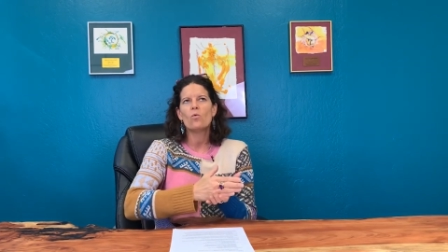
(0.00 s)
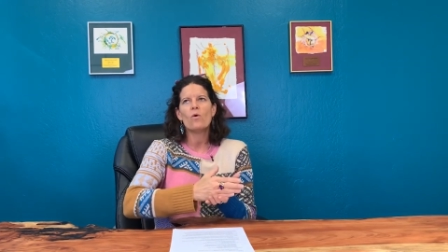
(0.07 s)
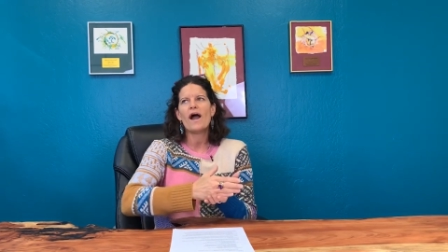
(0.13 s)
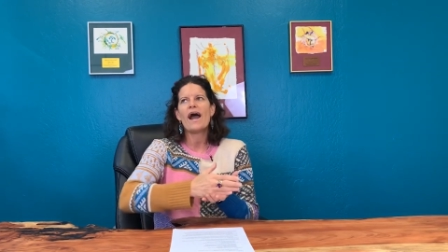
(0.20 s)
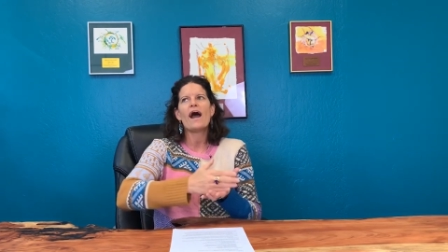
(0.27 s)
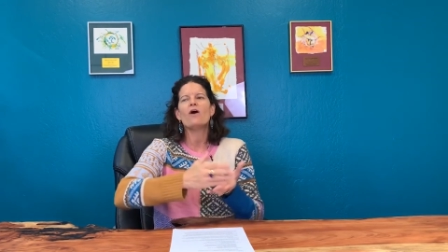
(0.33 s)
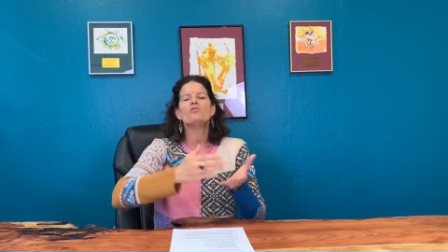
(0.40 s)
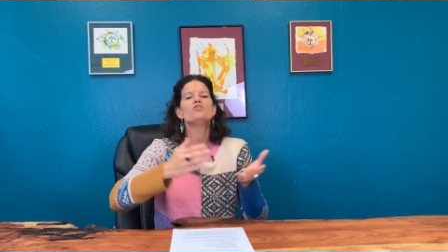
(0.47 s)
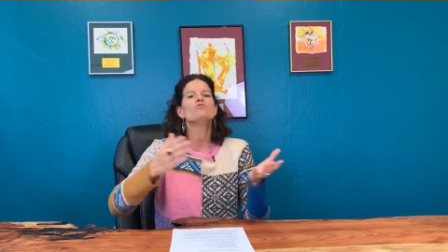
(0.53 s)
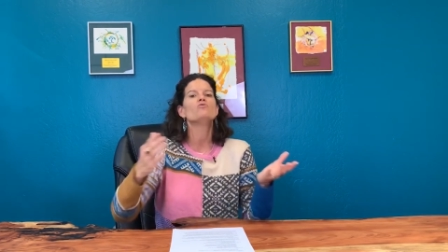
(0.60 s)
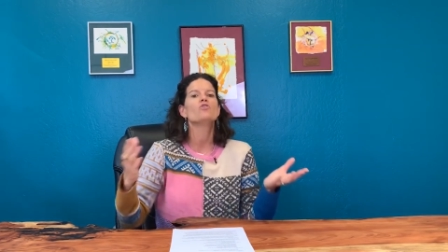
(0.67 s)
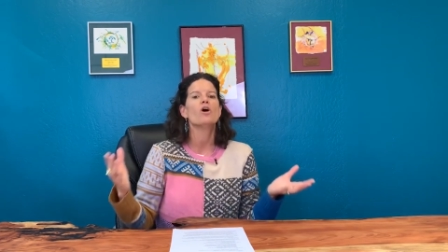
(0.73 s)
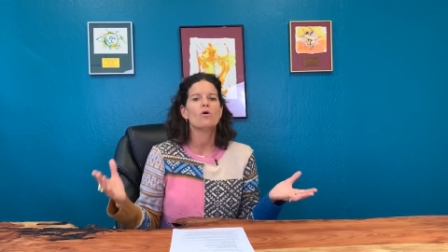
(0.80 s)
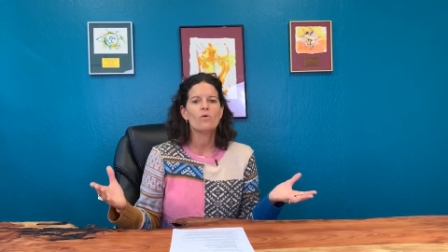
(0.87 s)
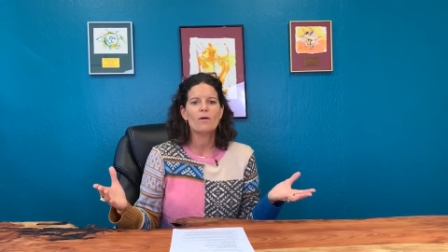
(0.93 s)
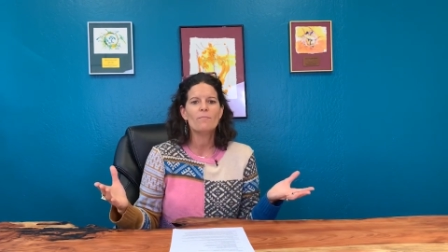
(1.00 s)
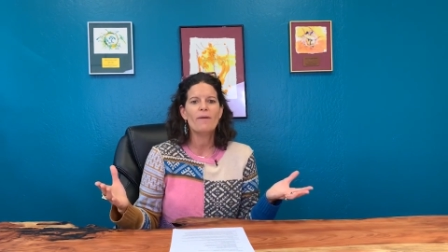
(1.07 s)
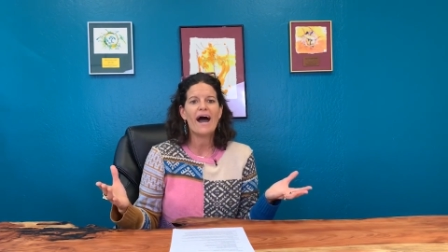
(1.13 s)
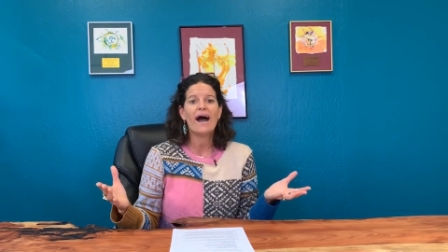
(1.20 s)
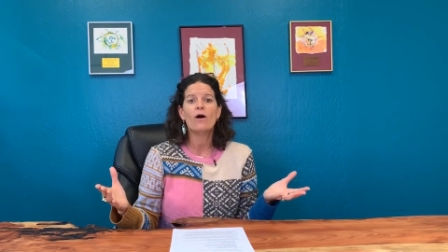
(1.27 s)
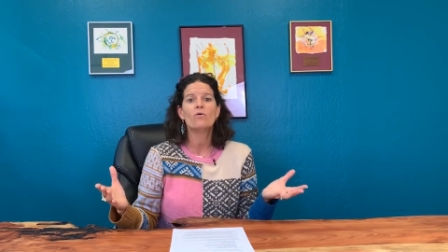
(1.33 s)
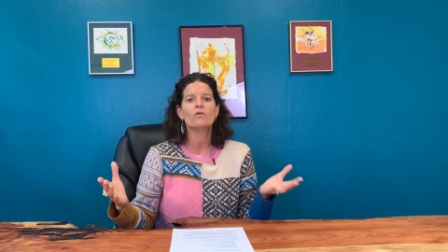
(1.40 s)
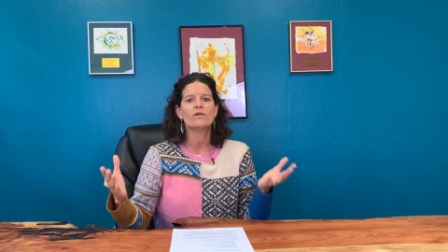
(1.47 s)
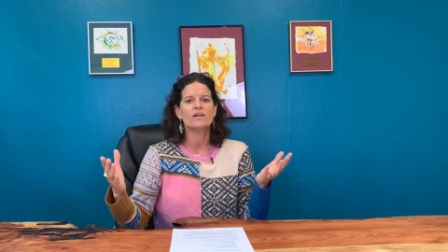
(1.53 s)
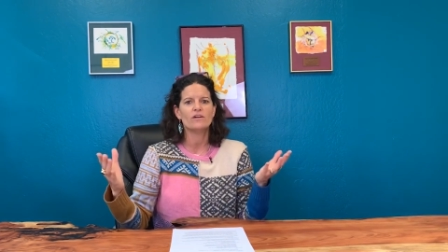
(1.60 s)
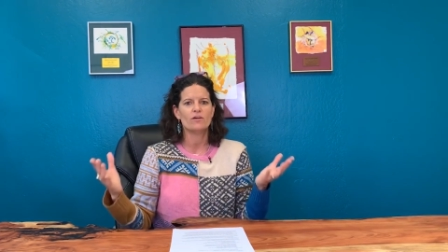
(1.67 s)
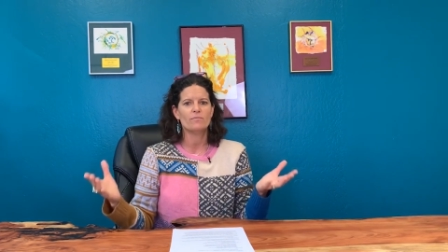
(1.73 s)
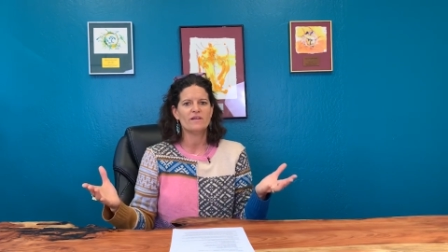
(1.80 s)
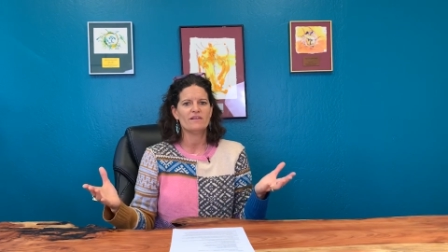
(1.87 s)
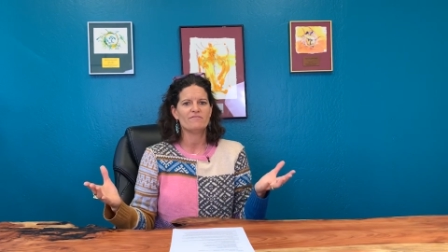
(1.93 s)
how you go about
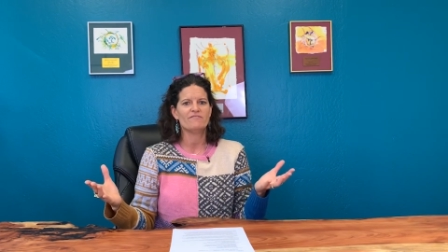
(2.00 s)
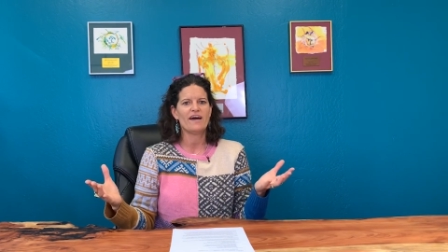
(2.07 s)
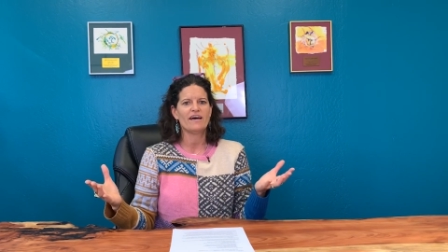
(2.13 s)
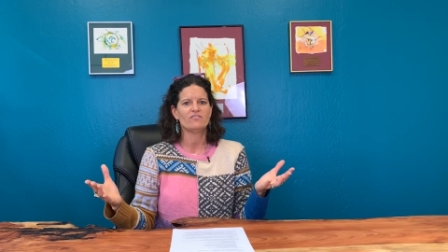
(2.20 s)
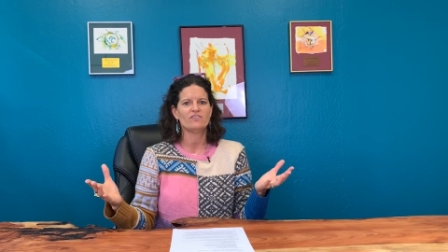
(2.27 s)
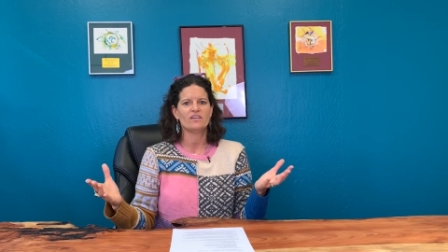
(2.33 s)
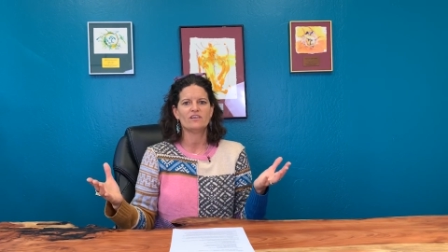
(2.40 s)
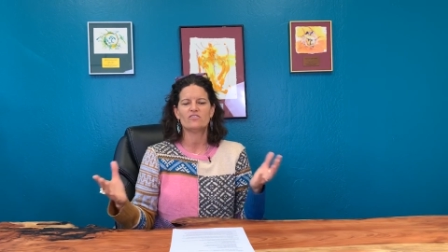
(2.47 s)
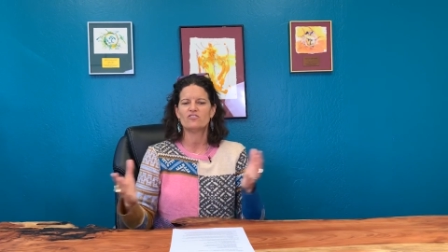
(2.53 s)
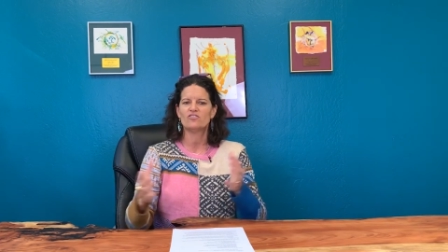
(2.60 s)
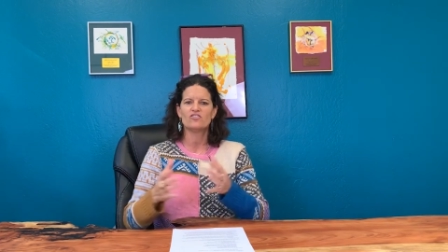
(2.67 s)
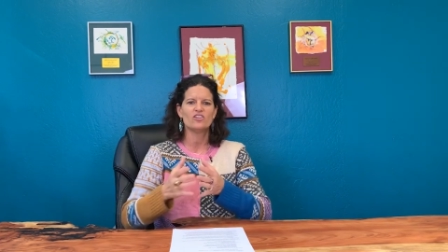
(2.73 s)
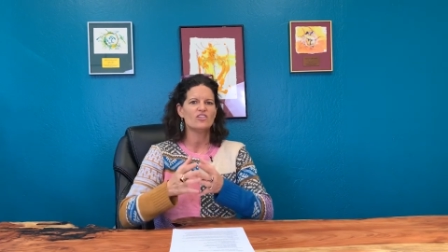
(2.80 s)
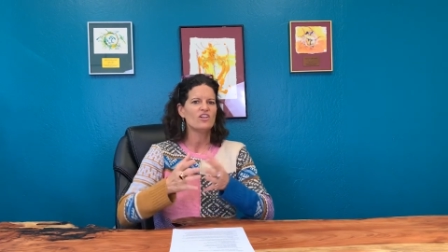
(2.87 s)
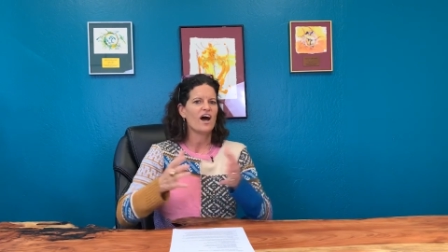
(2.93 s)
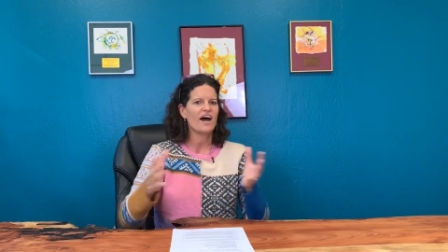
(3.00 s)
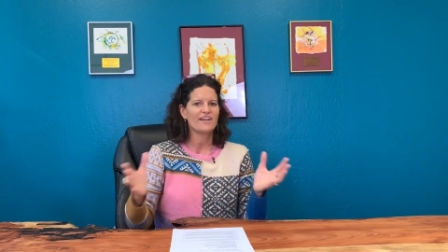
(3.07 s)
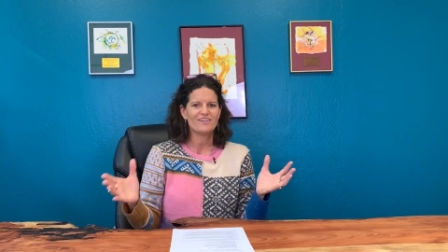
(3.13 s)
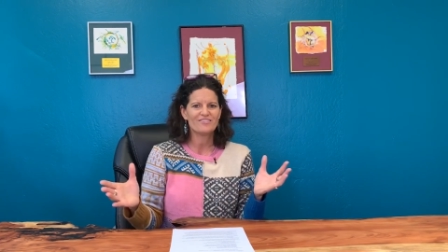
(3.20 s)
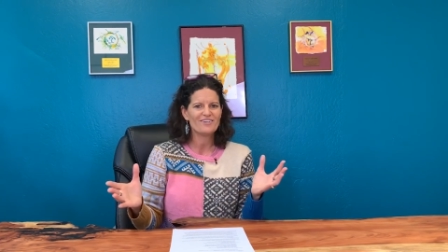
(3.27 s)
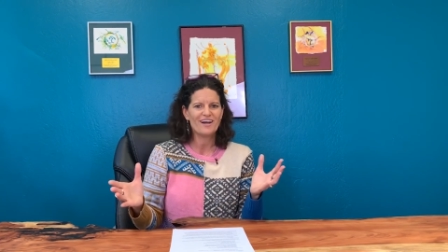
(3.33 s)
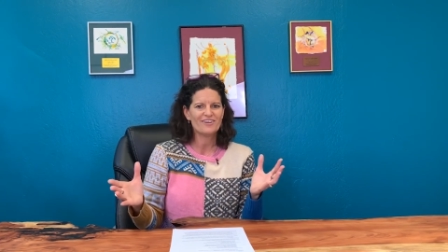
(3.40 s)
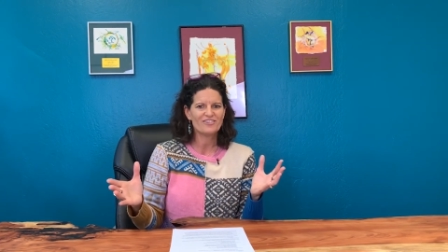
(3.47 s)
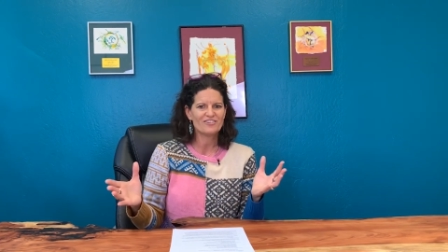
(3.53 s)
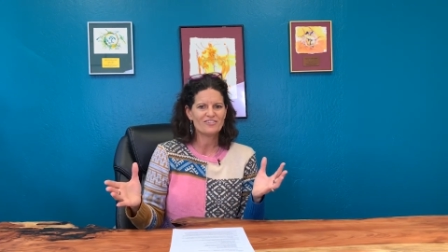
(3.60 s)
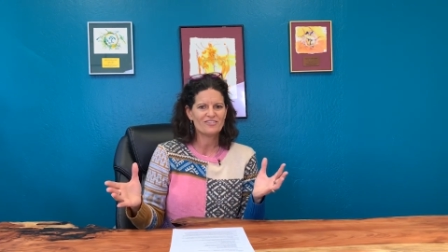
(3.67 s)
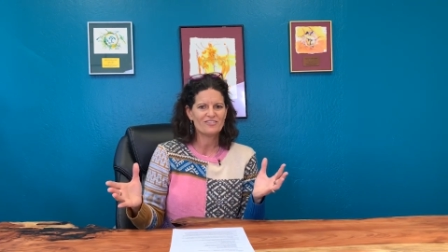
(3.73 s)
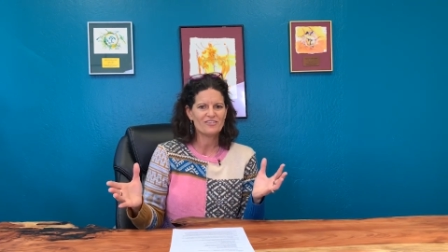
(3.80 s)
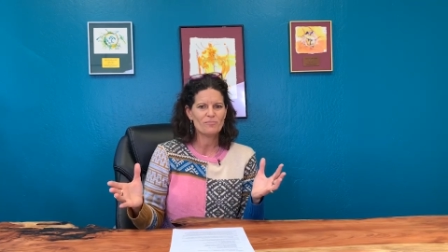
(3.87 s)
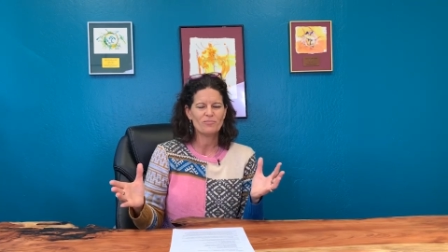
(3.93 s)
intermittent fasting, because there's a lot, it's not just
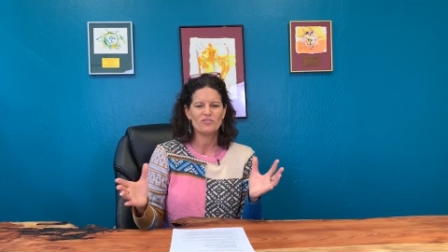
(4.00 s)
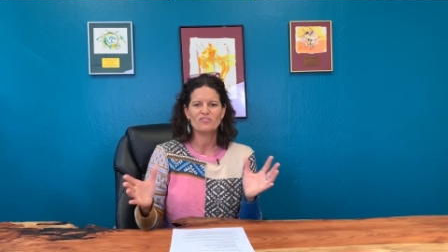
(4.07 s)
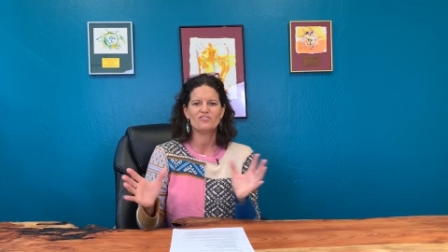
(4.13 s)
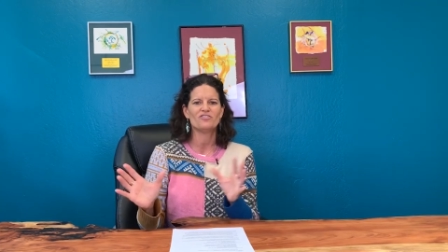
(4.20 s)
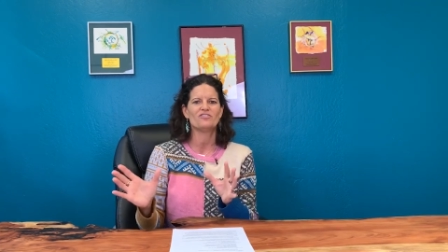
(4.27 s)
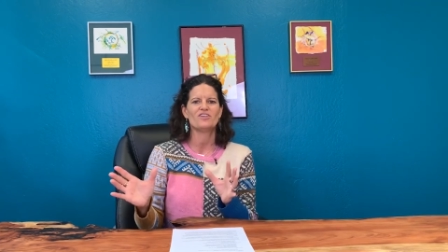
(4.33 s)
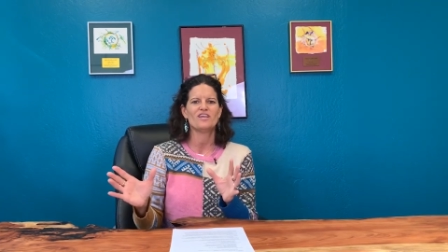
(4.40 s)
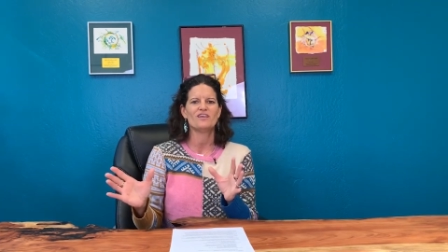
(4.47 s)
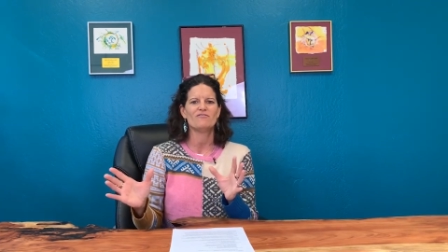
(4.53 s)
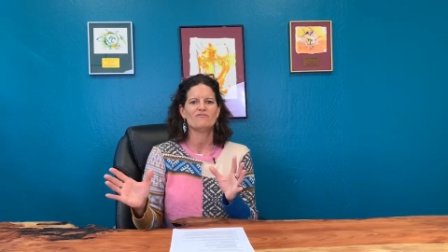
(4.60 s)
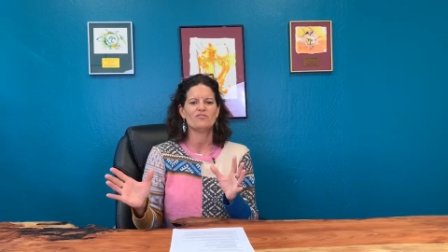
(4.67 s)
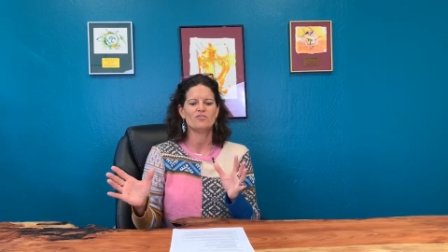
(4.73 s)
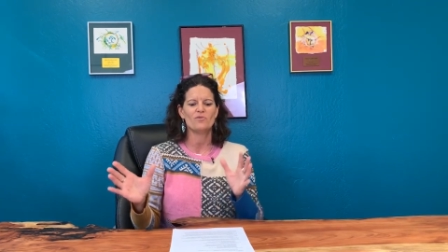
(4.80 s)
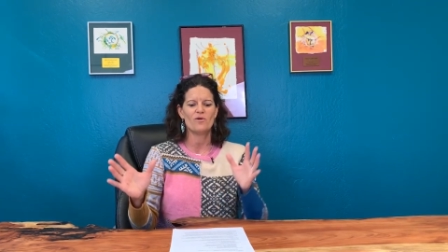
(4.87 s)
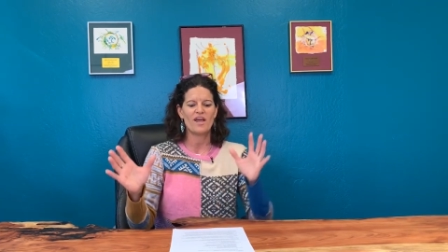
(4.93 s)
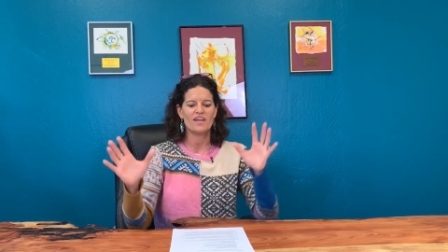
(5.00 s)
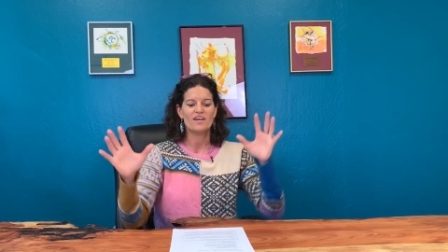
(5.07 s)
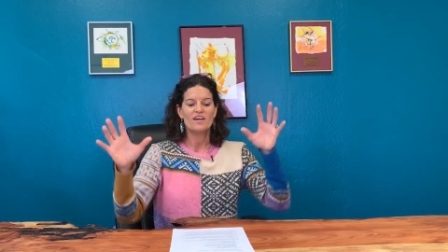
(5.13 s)
as simple as just taking food away.